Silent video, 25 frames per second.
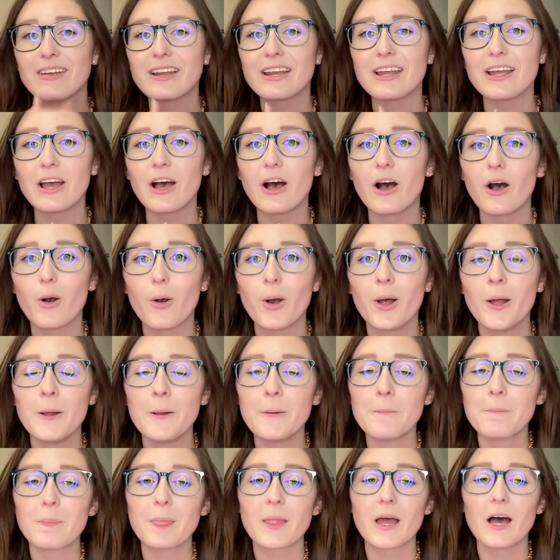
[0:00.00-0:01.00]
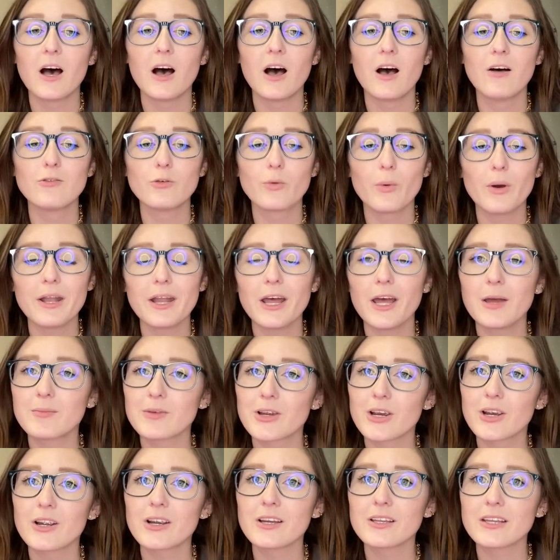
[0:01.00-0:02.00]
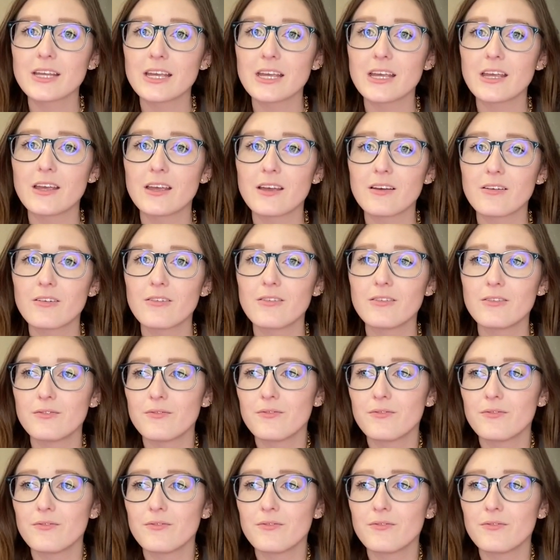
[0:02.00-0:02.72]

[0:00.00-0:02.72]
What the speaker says: video of what I'm currently